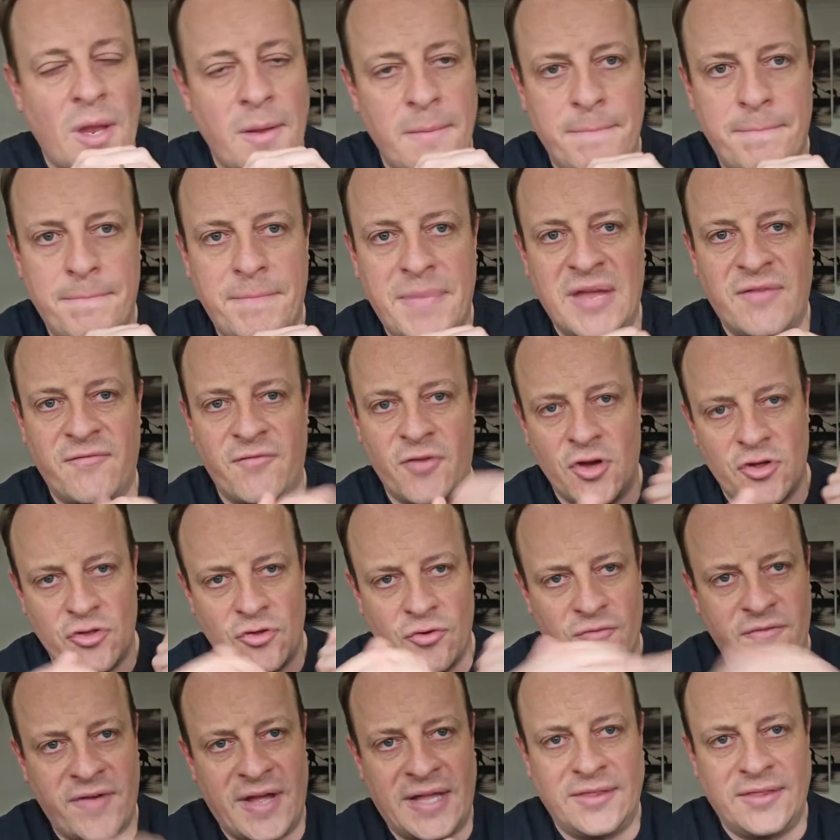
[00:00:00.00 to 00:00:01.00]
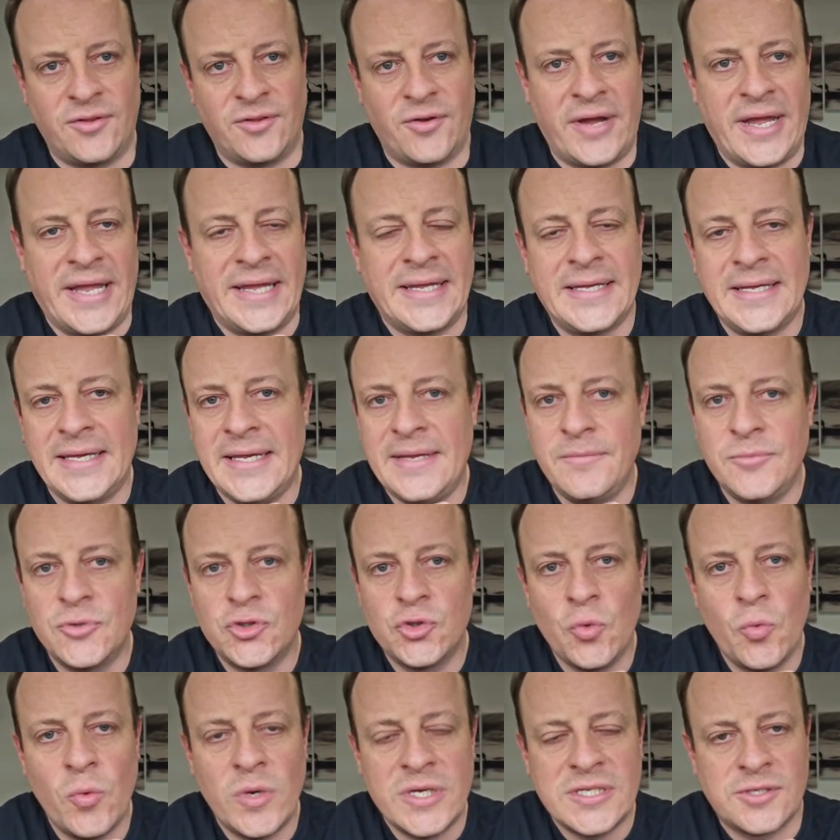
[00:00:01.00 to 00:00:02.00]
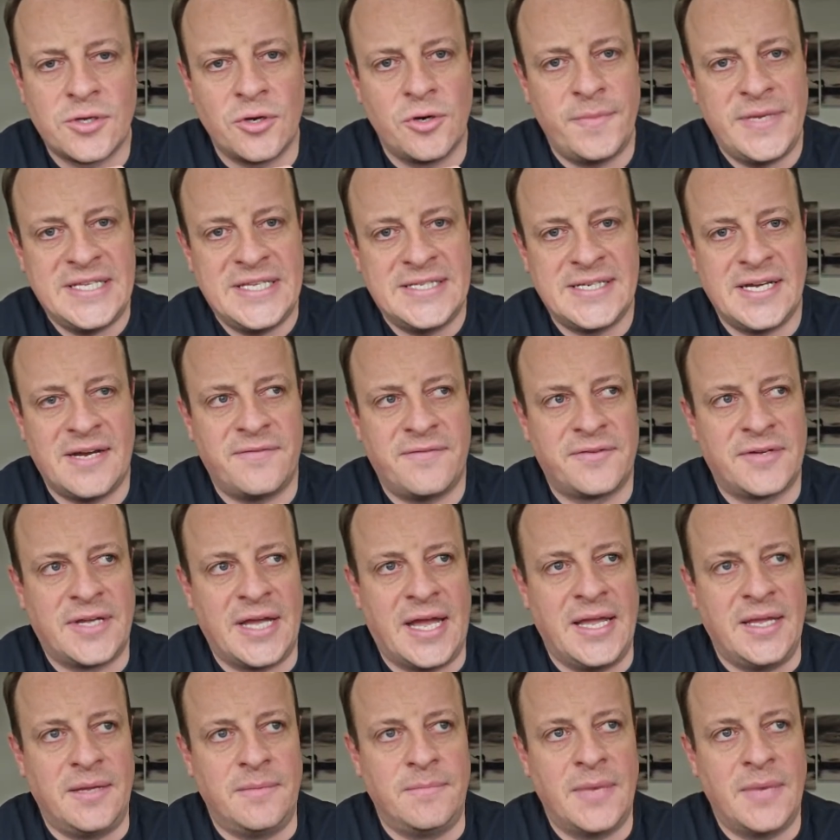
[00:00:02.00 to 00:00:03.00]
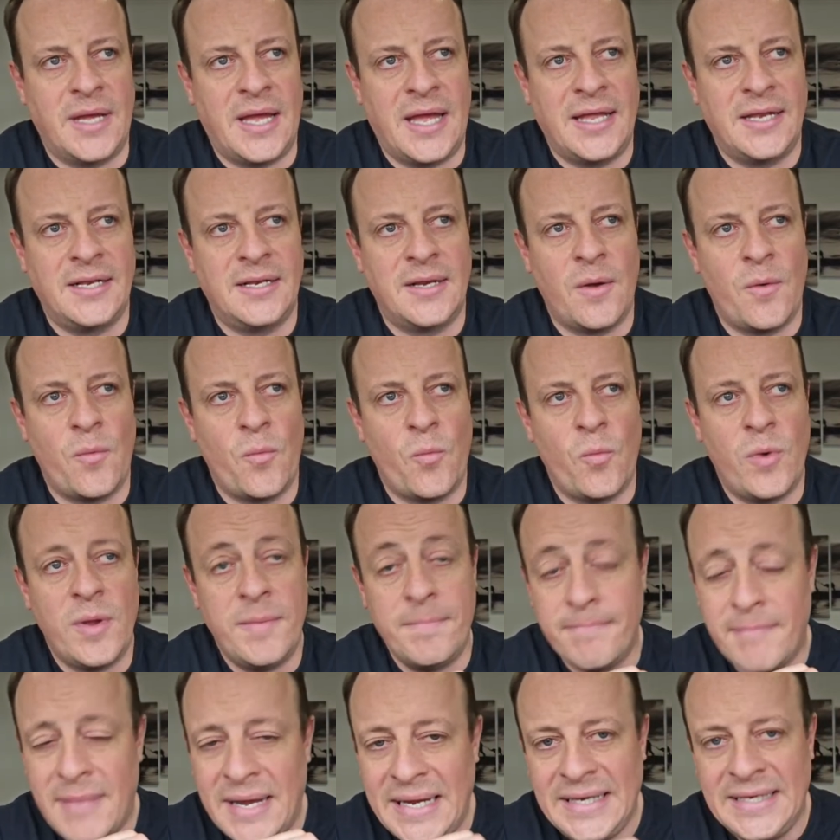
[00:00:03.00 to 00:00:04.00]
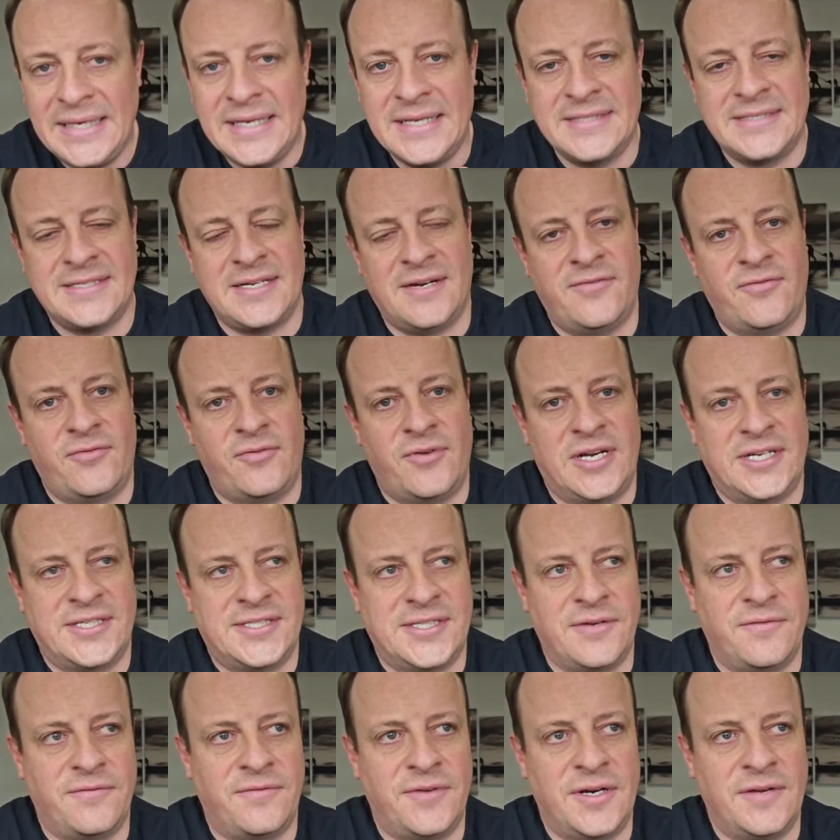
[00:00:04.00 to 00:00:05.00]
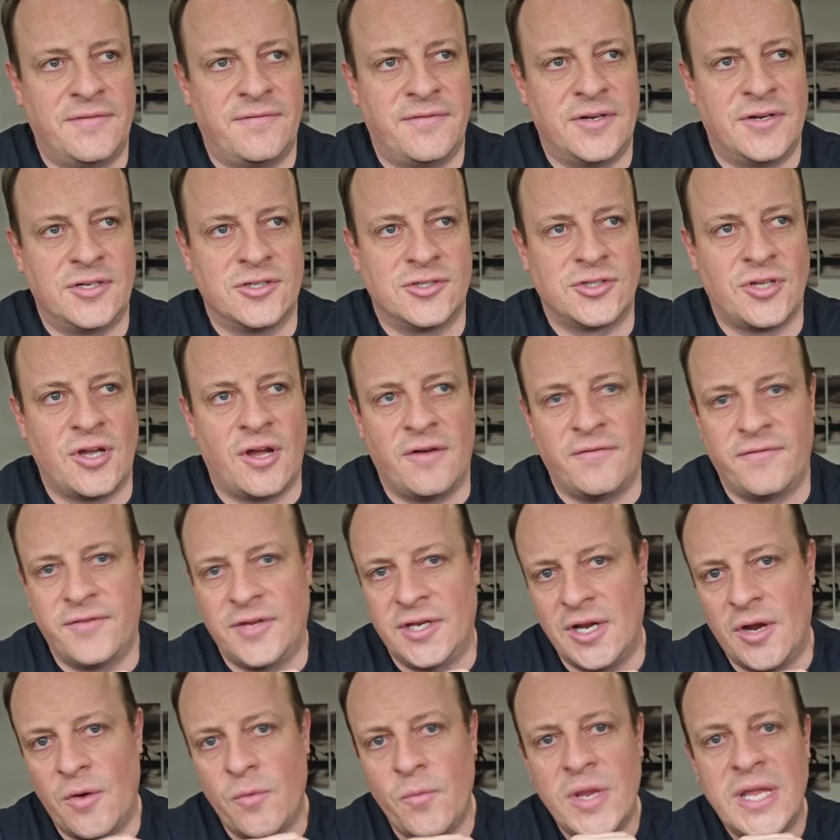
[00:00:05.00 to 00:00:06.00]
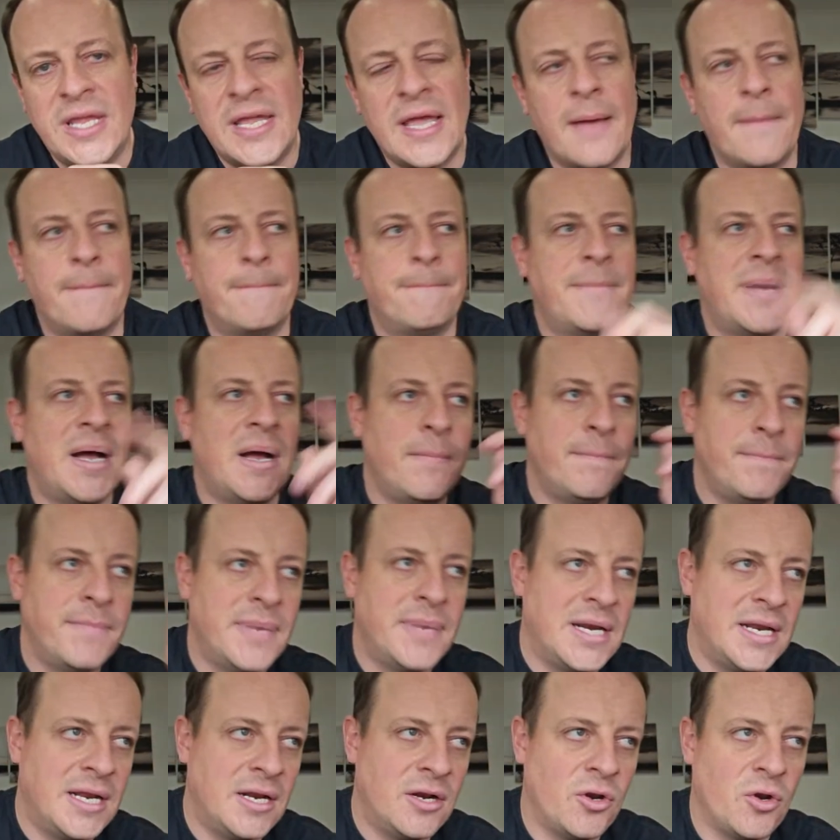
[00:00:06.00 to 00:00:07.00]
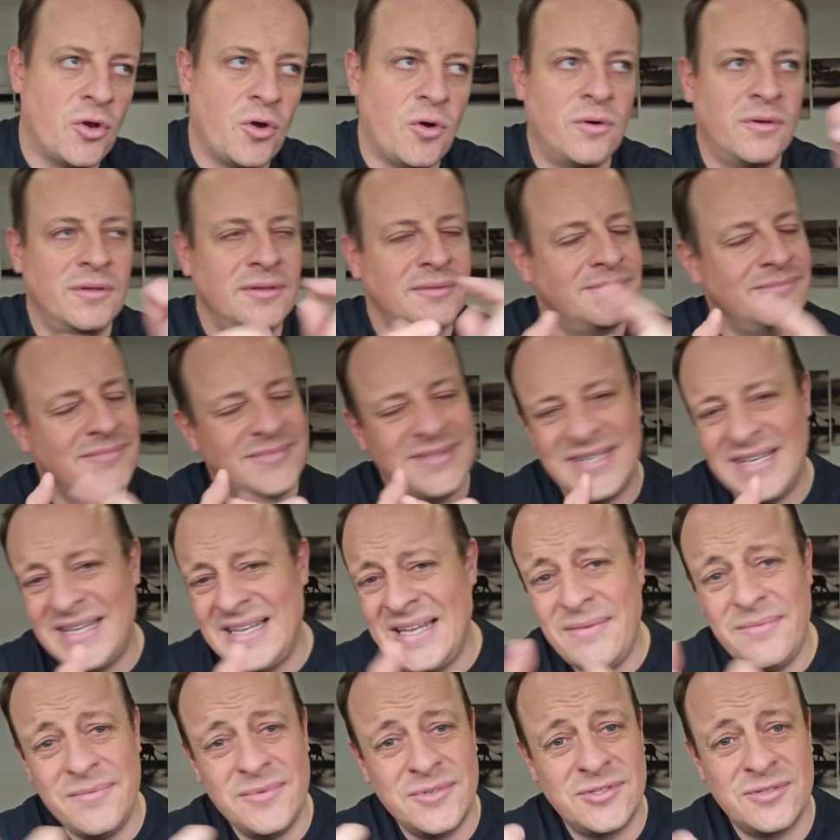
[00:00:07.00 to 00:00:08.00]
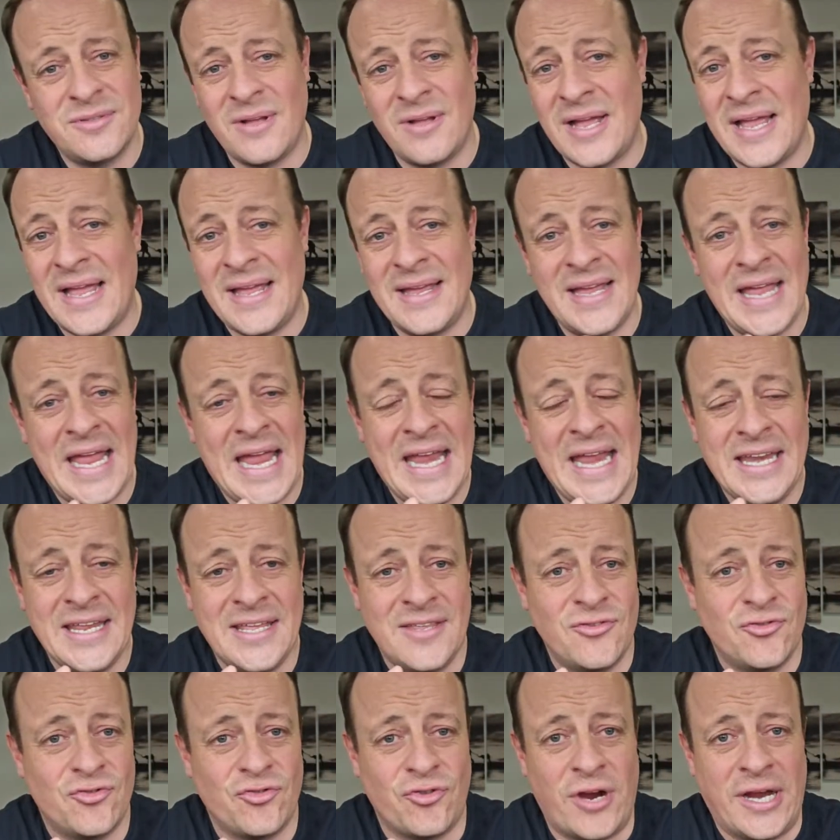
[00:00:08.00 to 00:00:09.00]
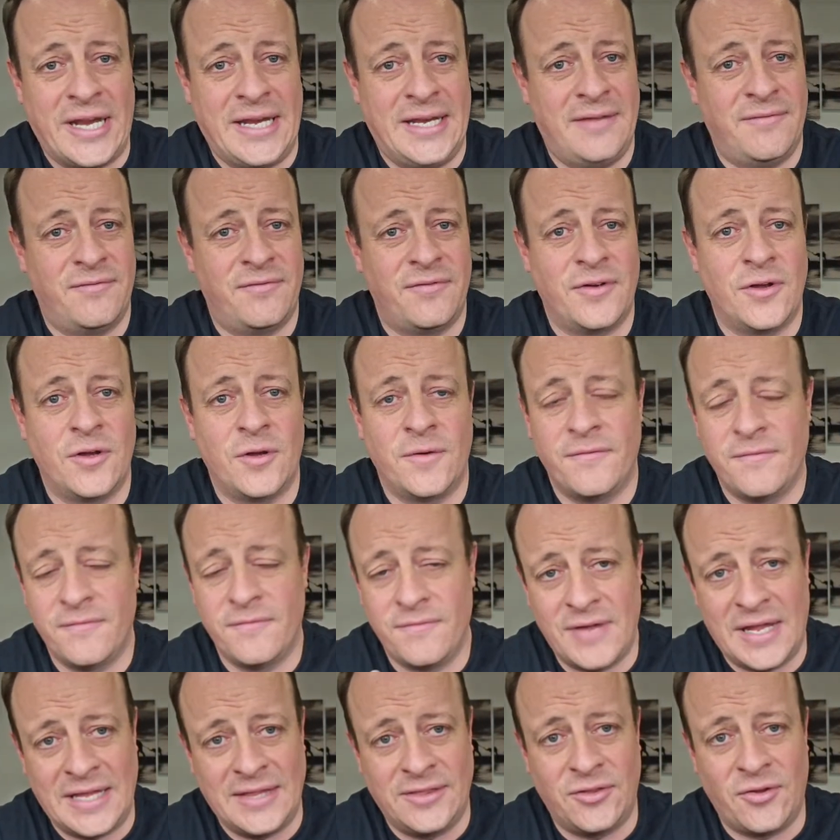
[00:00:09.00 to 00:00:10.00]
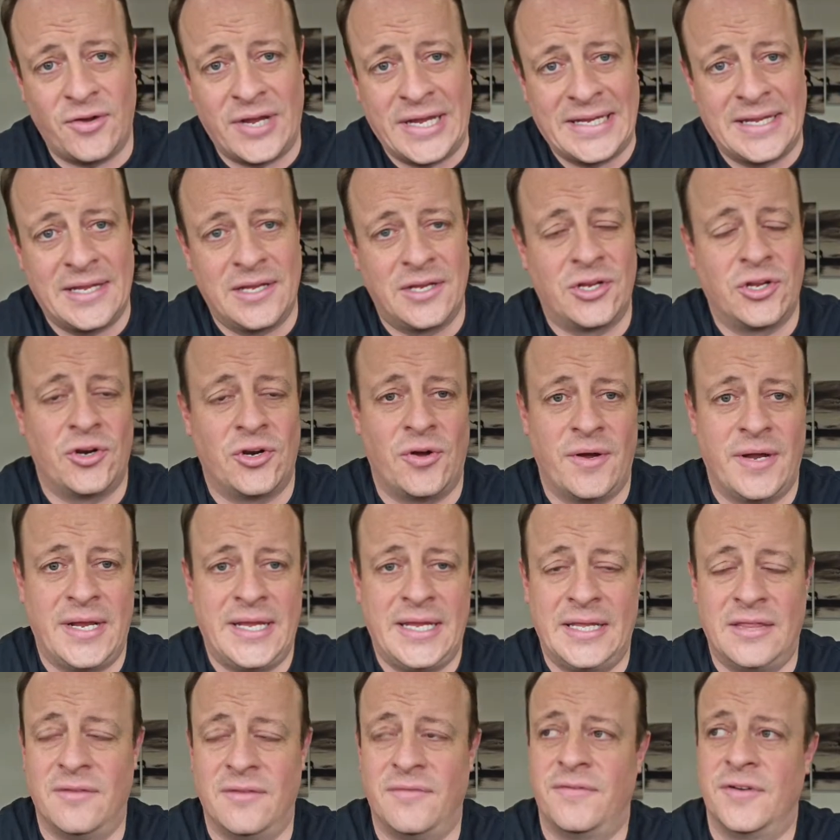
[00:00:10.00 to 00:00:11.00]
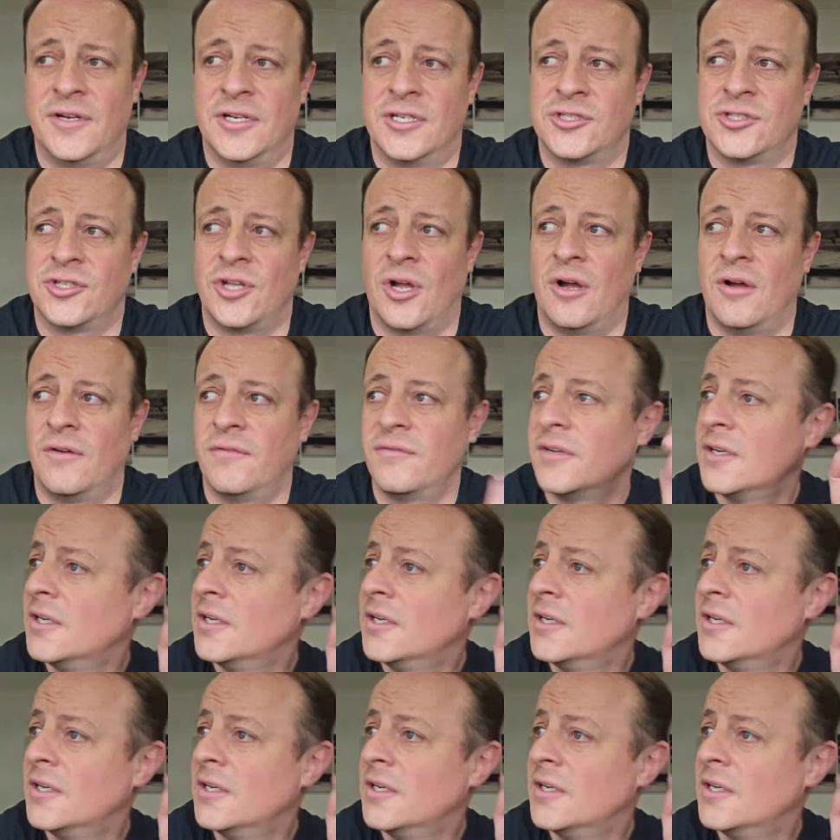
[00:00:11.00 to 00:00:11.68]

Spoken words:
big Virgil van Dijk, it was always going to be a tough game, and we made it tough for ourselves in the first half. We kept pumping it long. It was like heading training for Van Dijk and Konate in the first half.